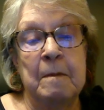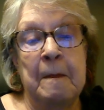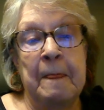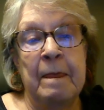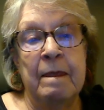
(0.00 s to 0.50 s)

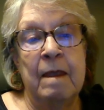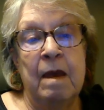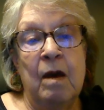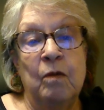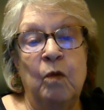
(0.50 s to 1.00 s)
Where,
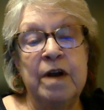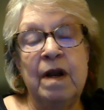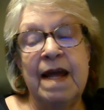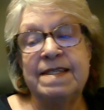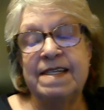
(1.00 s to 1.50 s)
let's stop
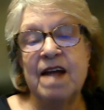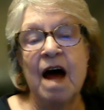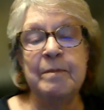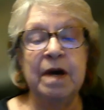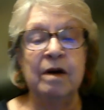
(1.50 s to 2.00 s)
here for
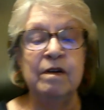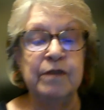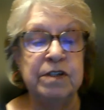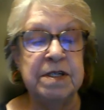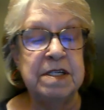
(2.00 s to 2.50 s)
just a
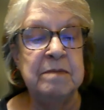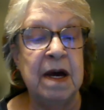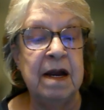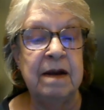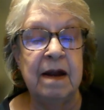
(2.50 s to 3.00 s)
minute and
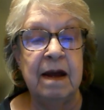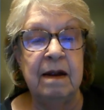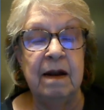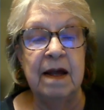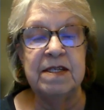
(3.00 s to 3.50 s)
let's talk
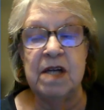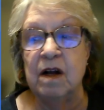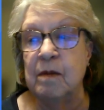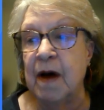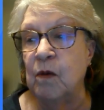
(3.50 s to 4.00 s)
about whether you
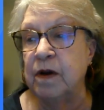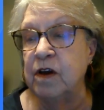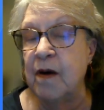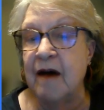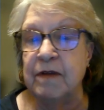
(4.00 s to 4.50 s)
have any
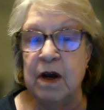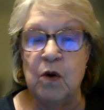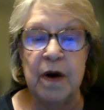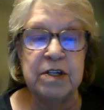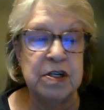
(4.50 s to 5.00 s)
questions.
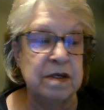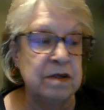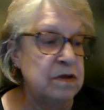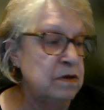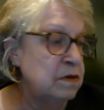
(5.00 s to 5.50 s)

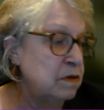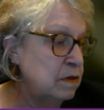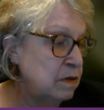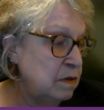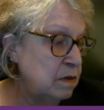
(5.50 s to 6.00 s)

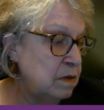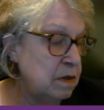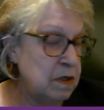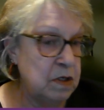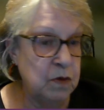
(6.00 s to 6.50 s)
Do we need to
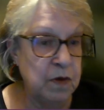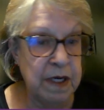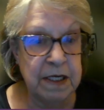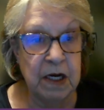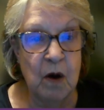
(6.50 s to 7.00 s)
go back
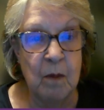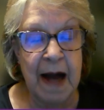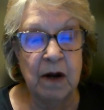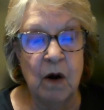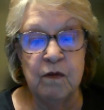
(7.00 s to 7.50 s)
over
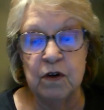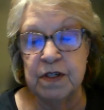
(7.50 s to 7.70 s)
something?